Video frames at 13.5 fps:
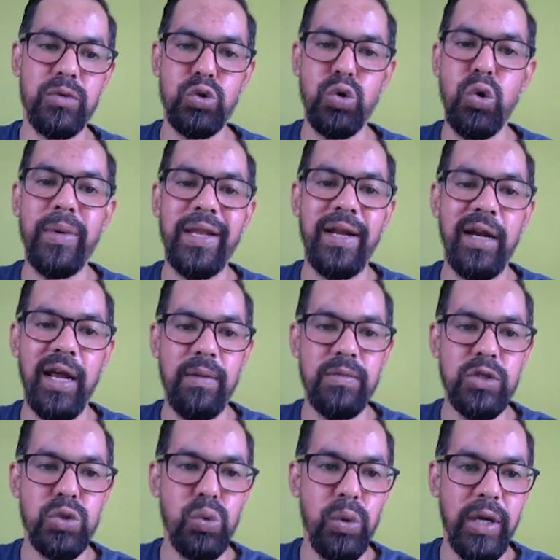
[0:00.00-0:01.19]
So many
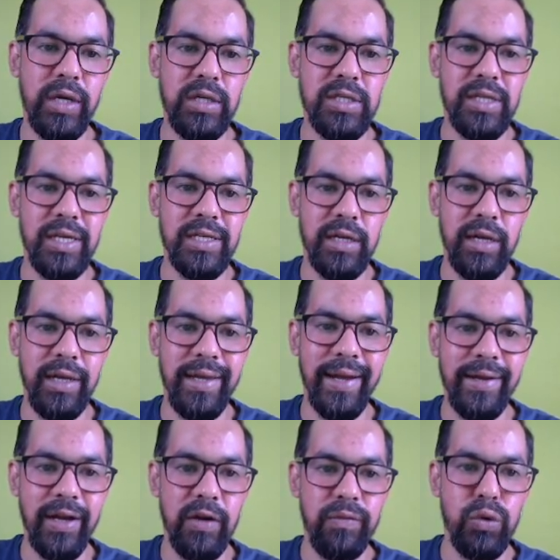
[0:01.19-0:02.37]
times students, they generally
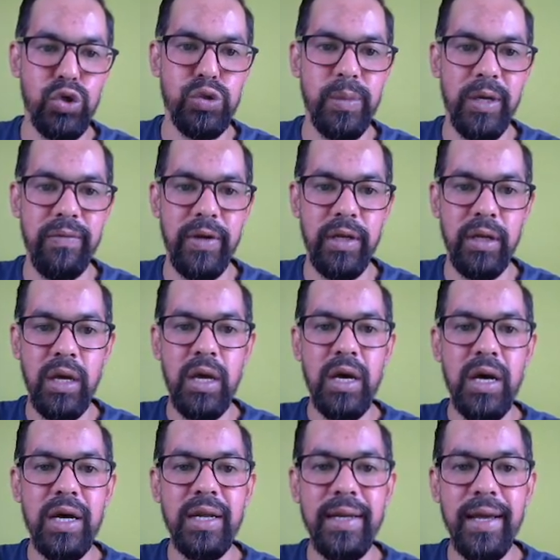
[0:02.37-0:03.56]
get confused between
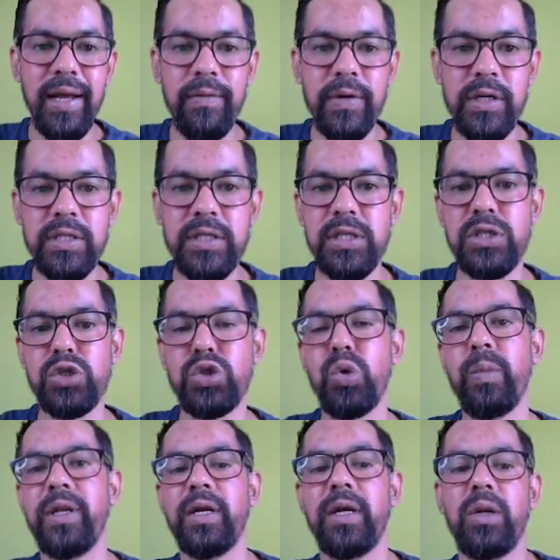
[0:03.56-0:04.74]
real versus
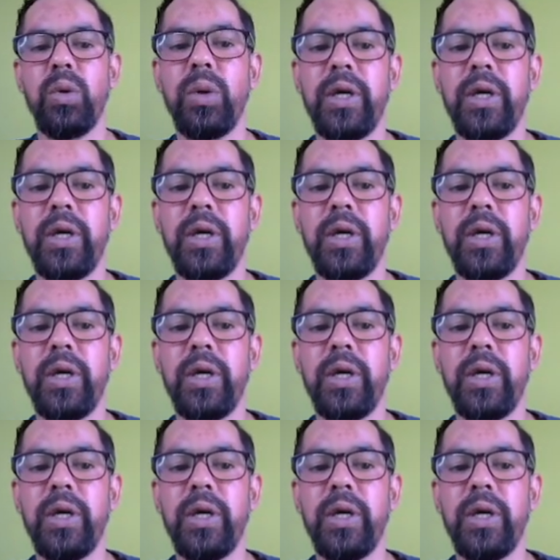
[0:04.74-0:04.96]
nominal.